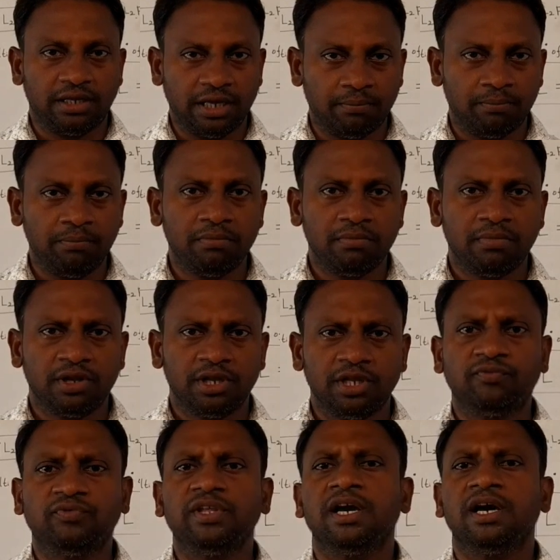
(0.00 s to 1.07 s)
M,
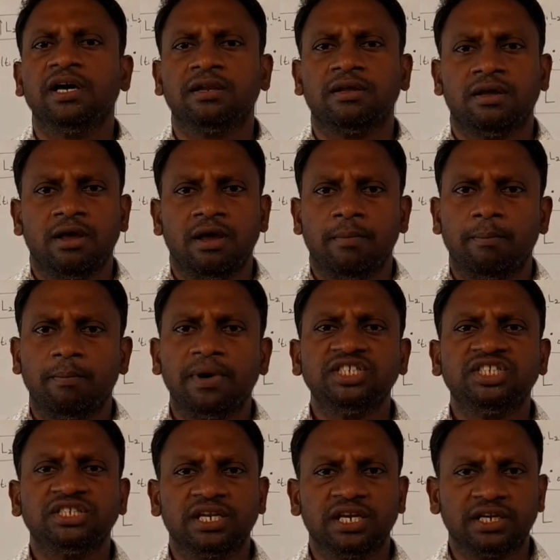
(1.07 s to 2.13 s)
if they are
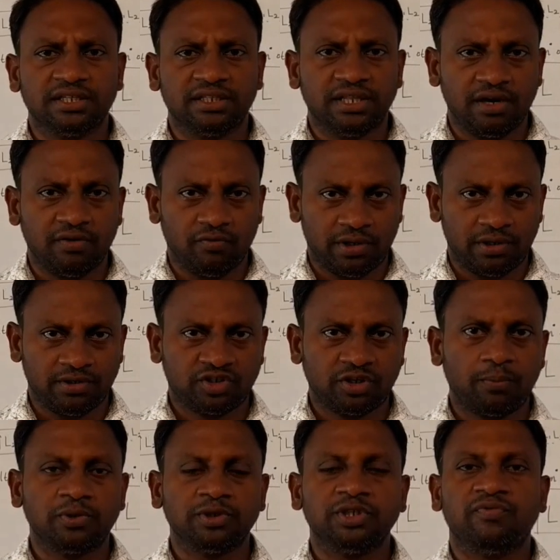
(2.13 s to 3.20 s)
much greater than 1,
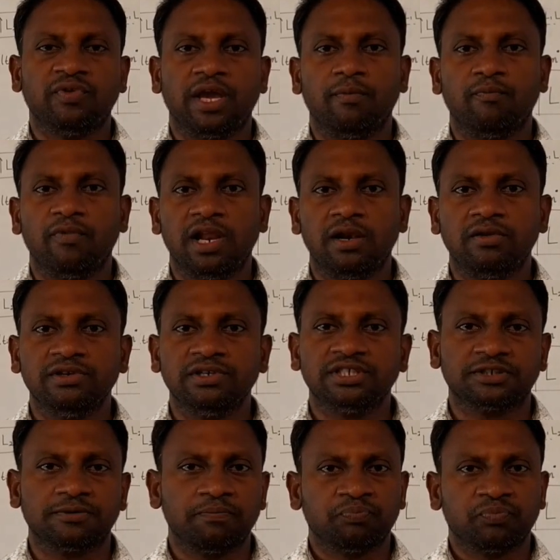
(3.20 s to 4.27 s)
suppose if M value
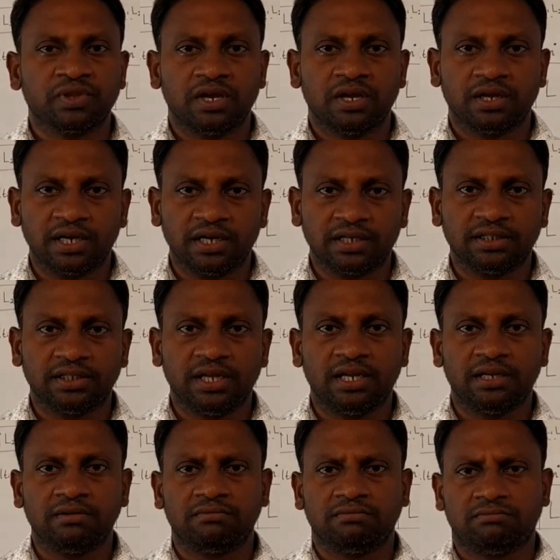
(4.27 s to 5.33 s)
is greater
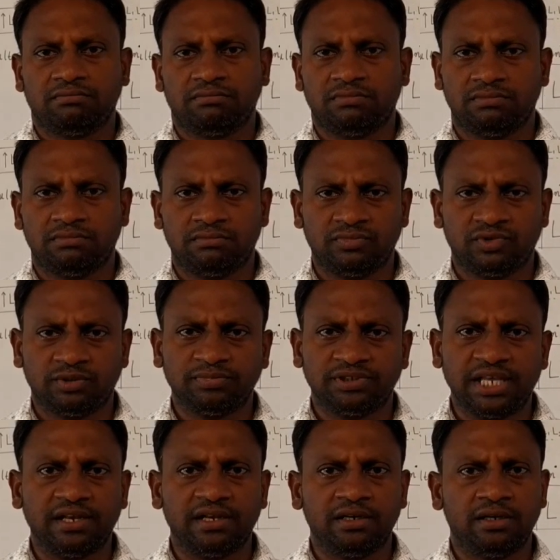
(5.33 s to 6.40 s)
than
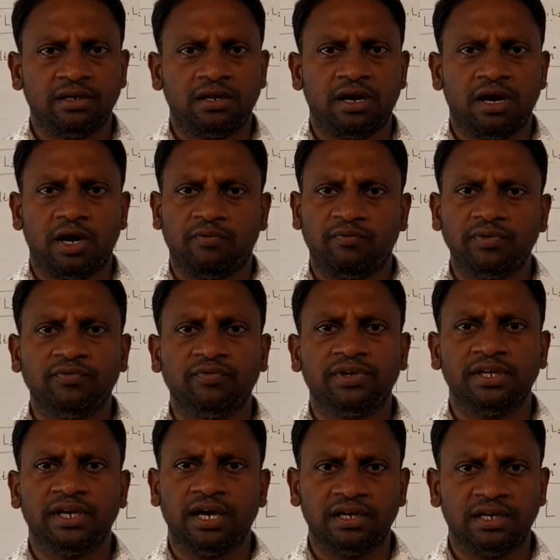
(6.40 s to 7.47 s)
some 10 or
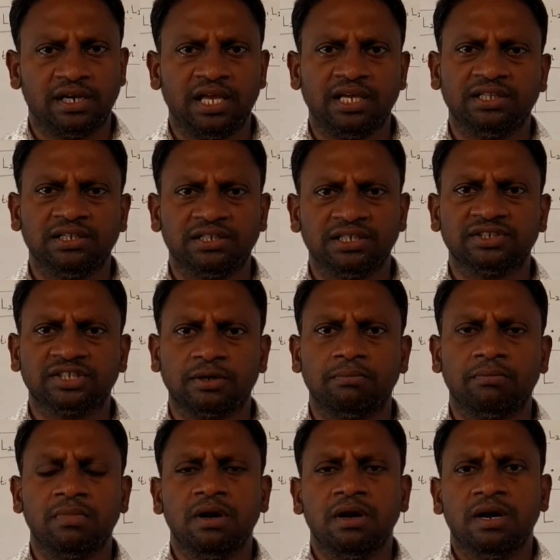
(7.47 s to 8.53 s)
50, 100 like that in
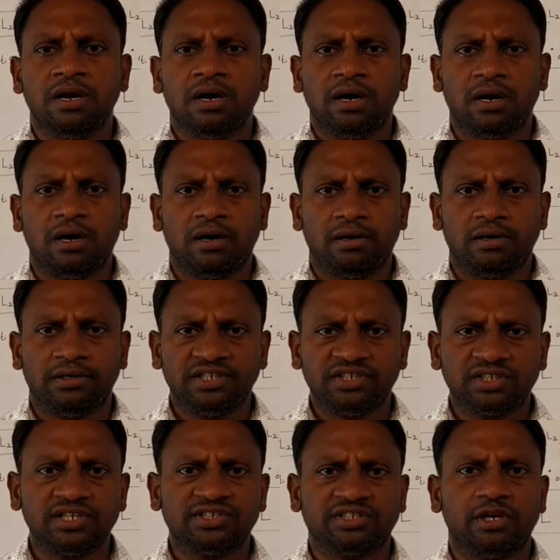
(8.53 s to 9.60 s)
some
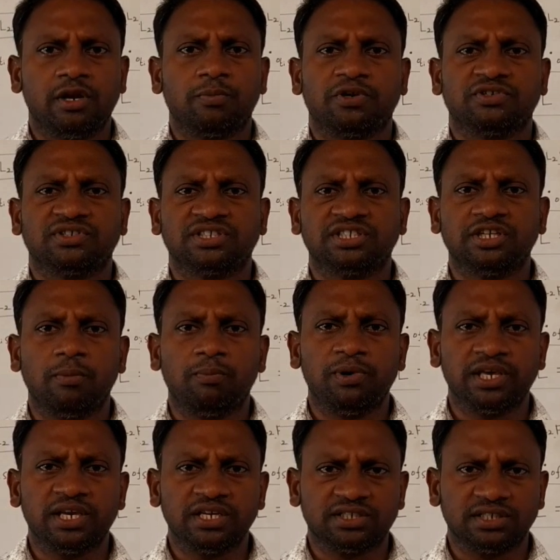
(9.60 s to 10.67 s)
digital signal processing
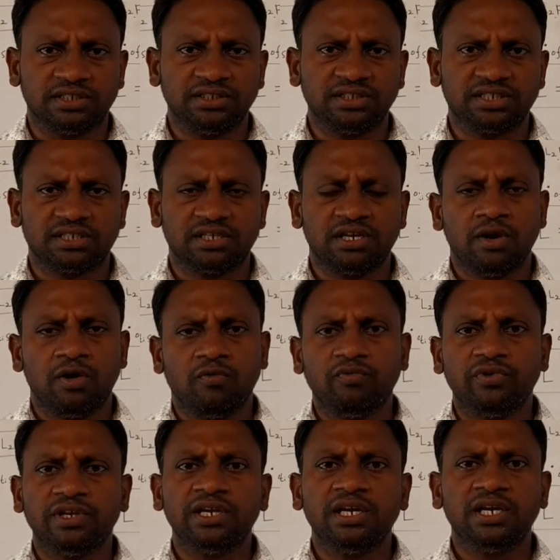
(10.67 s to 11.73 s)
applications,
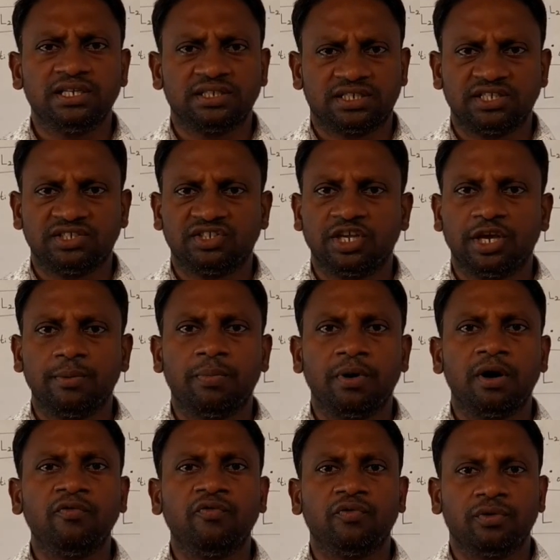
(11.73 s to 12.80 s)
we need such type
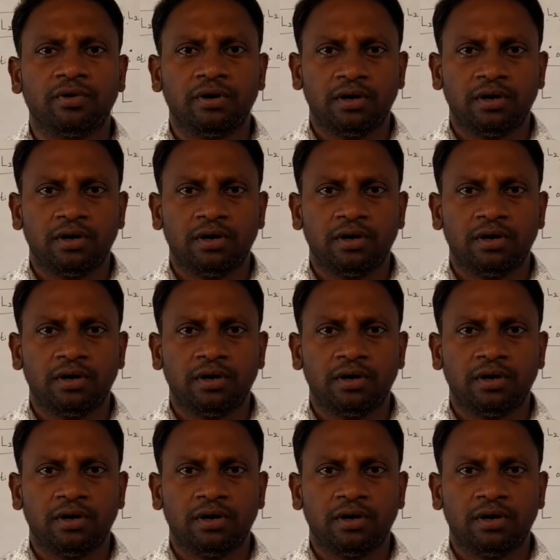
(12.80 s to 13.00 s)
of